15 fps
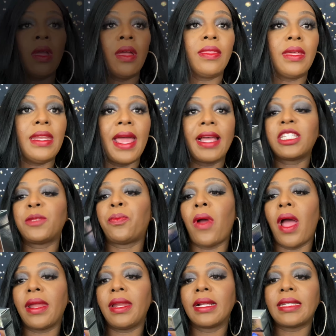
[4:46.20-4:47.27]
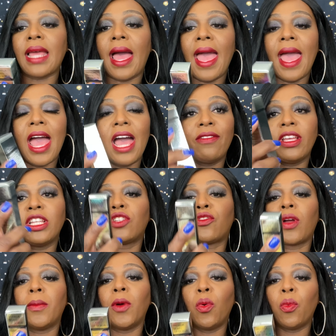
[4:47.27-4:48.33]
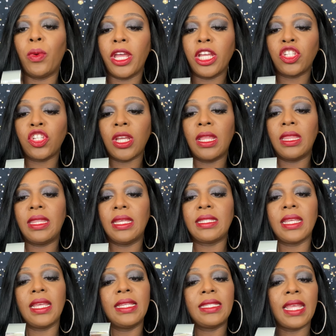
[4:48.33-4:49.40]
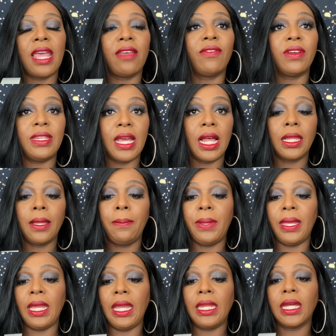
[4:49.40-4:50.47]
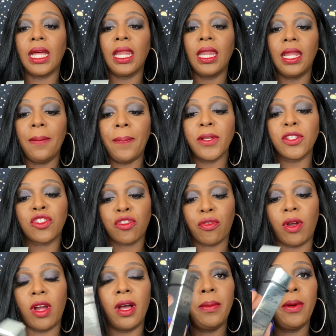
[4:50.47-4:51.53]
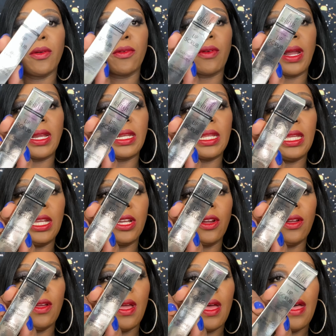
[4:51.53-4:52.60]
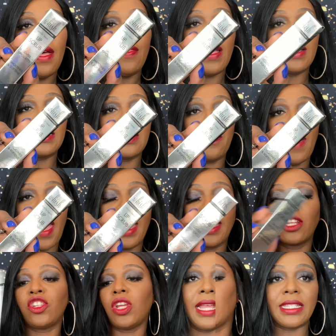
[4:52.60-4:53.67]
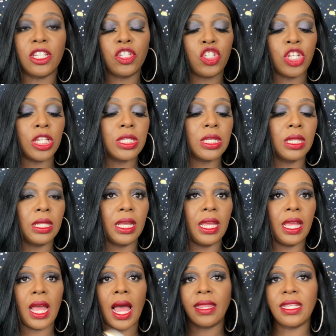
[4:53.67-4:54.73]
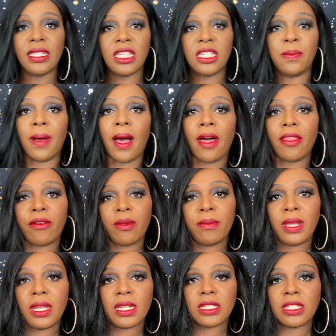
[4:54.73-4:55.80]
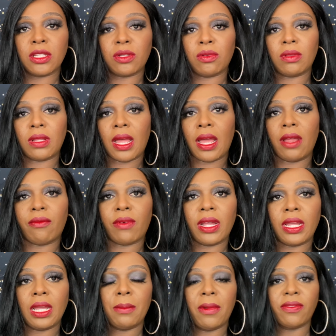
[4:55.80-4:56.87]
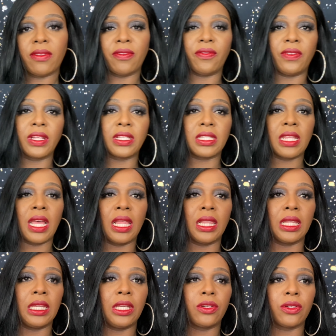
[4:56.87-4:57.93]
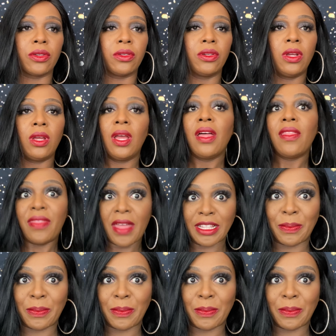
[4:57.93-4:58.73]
The next product I have is from Wish, and this is a vanilla bean lip scrub right here. That's the packaging. It's gently, uh, this is bothering me, this little line right here. I'm gonna have to fix that later. That's